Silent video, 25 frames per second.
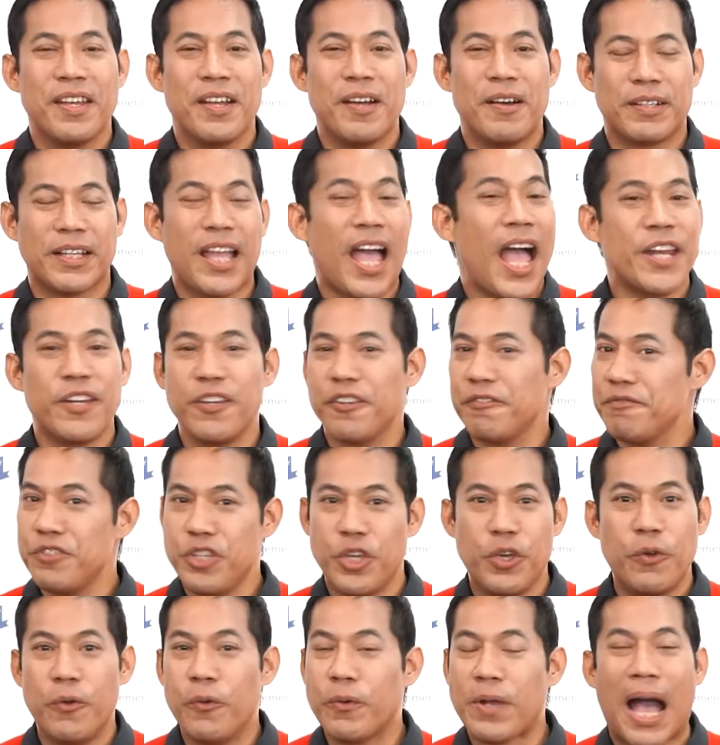A kind of
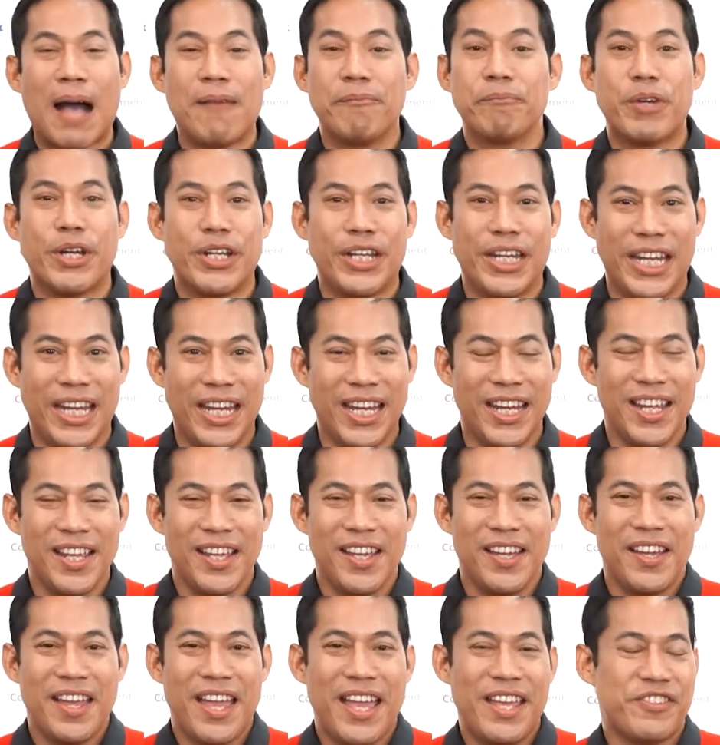new company
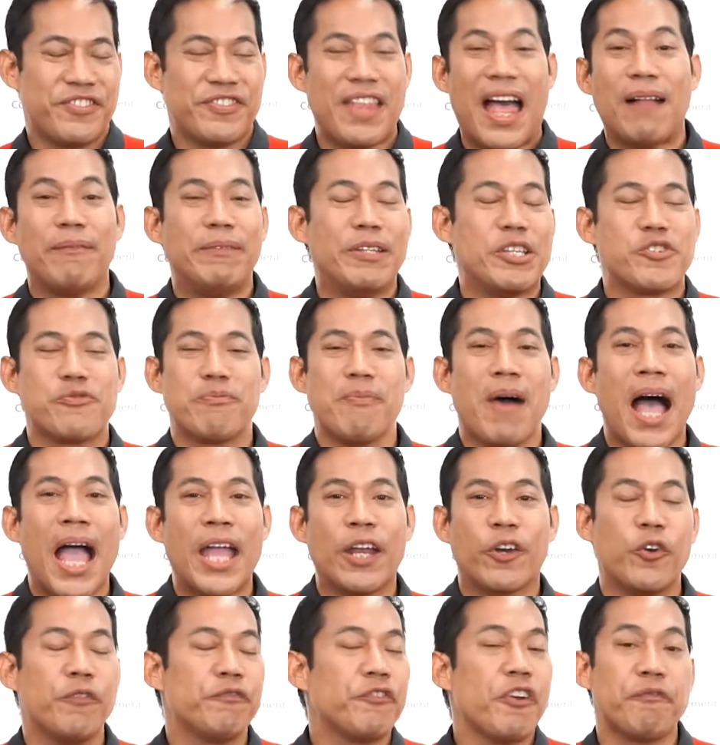established by
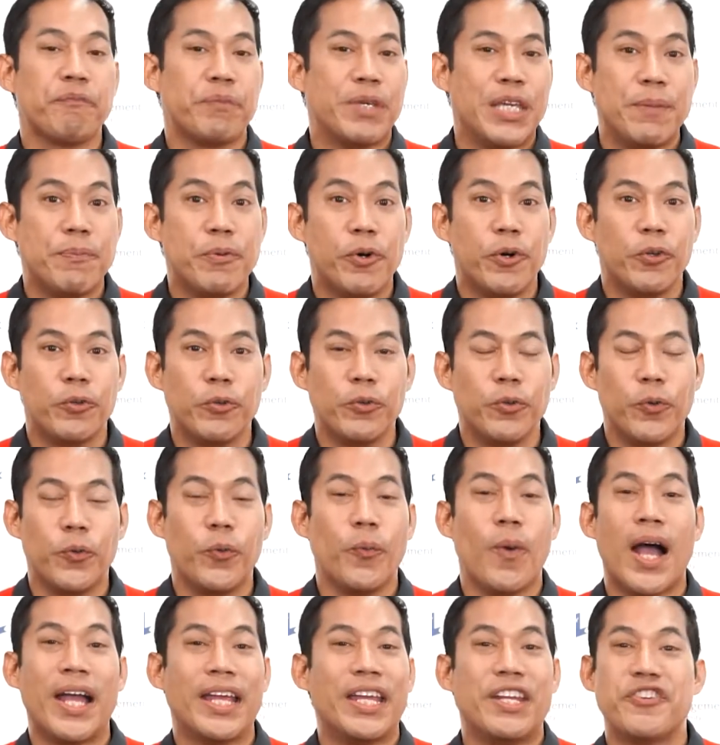a group of people
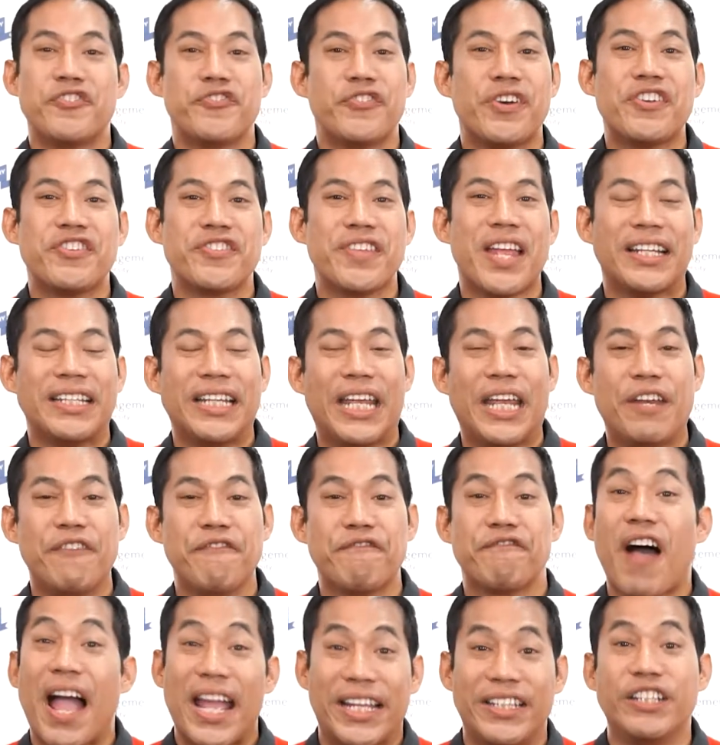who are interested in
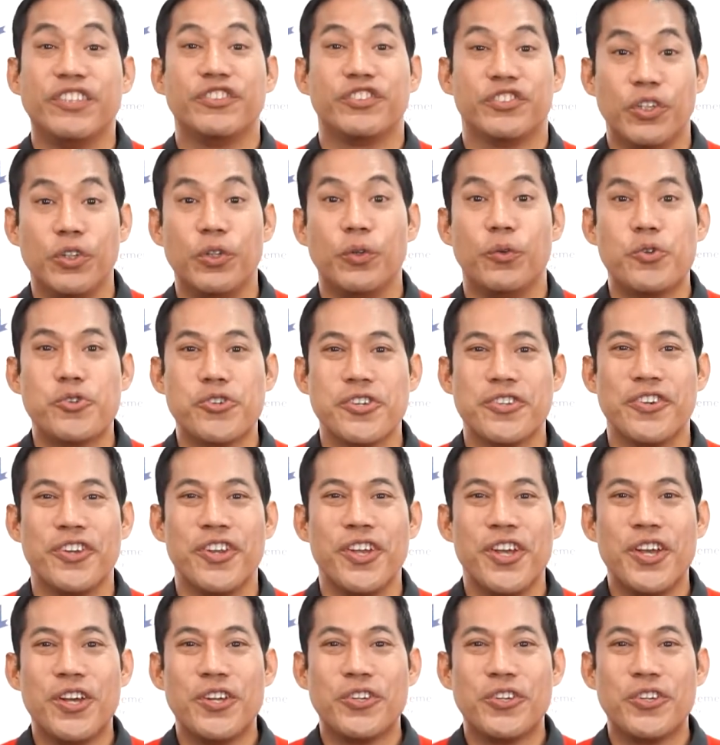finding solution